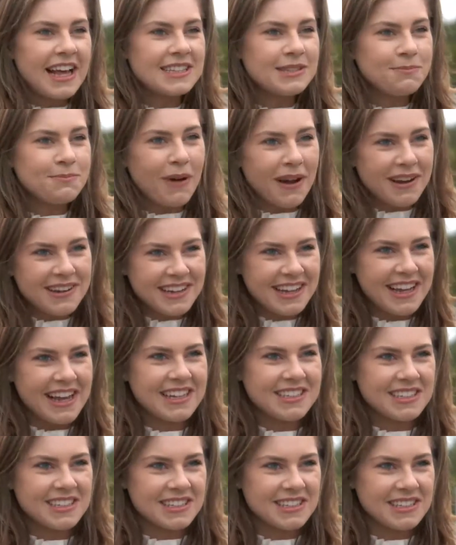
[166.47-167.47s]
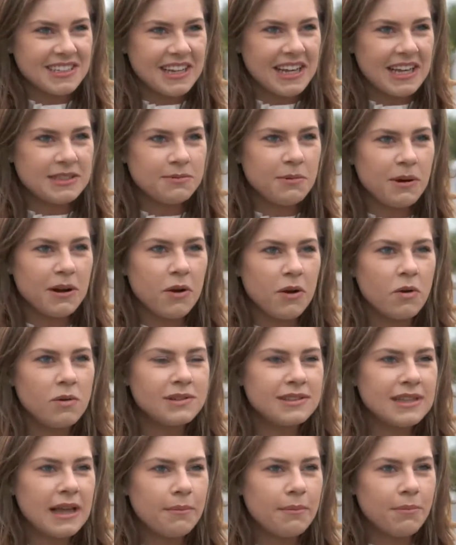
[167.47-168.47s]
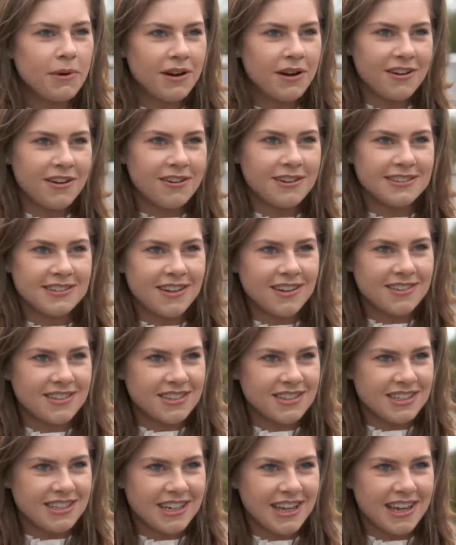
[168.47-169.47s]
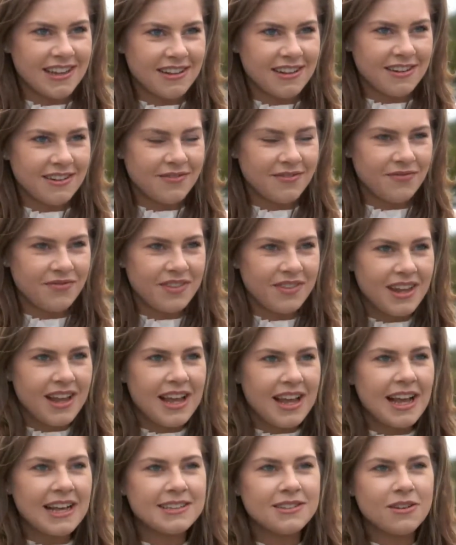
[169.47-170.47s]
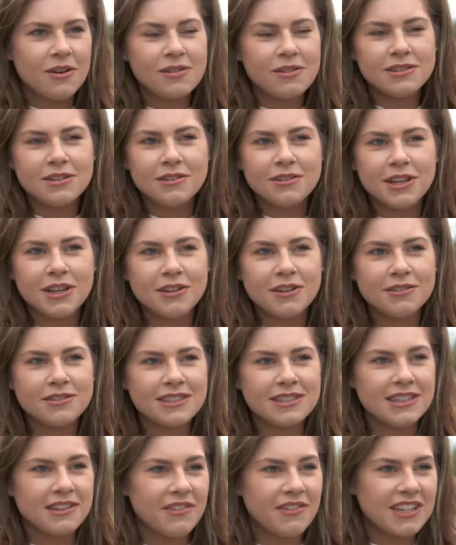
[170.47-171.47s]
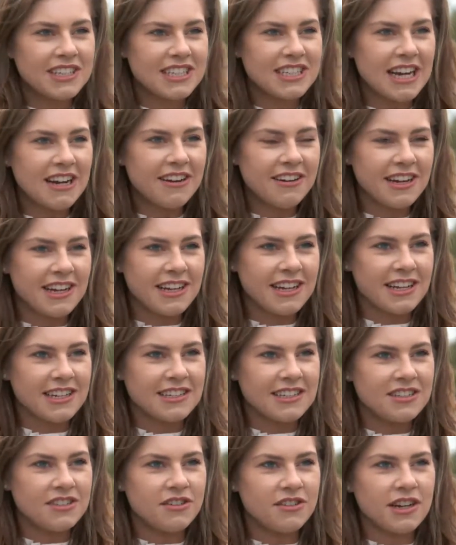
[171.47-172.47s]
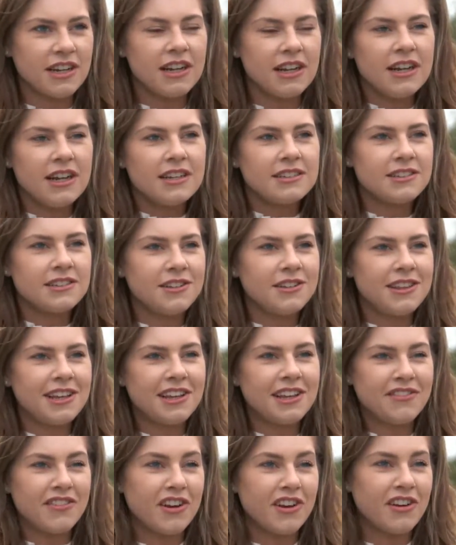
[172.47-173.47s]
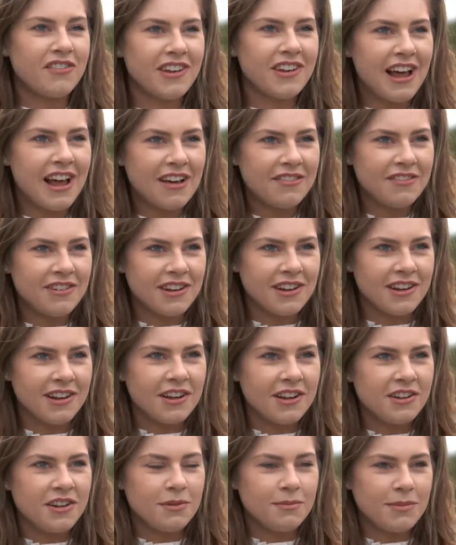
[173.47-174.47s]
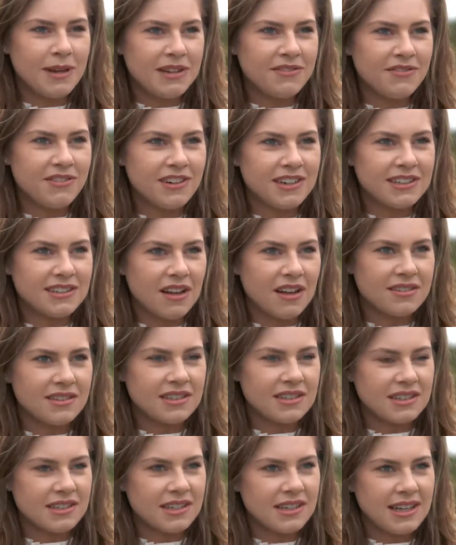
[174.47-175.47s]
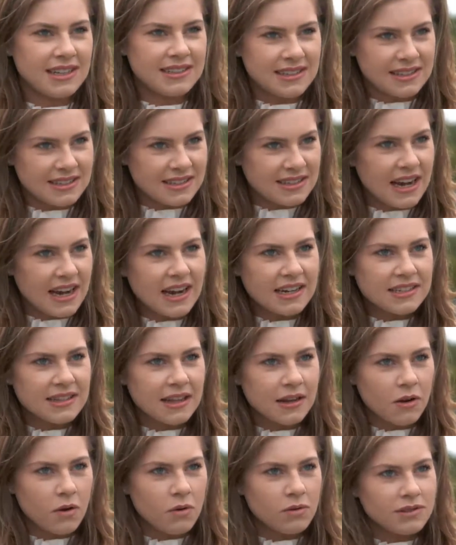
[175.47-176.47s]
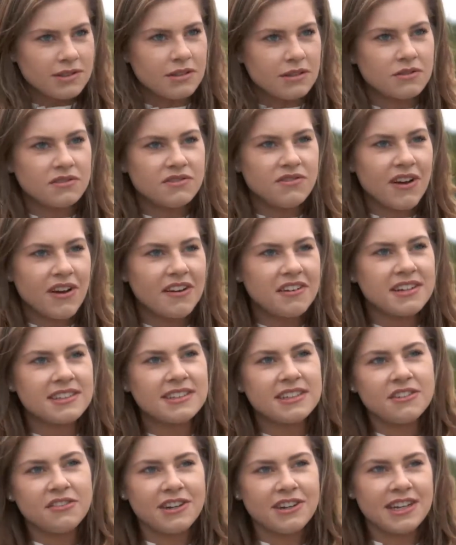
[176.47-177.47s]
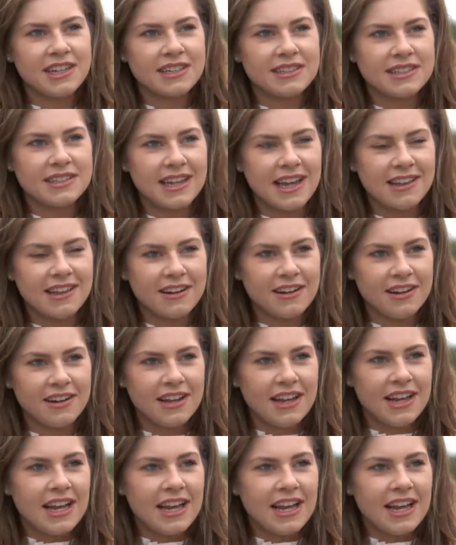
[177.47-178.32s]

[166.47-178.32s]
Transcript: It's a binding agent. It's what holds that burger and sausage together. It's also used in the vegetarian industry. So you think of your falafel, your meat-free sausage. It's the starch that holds those various ingredients together.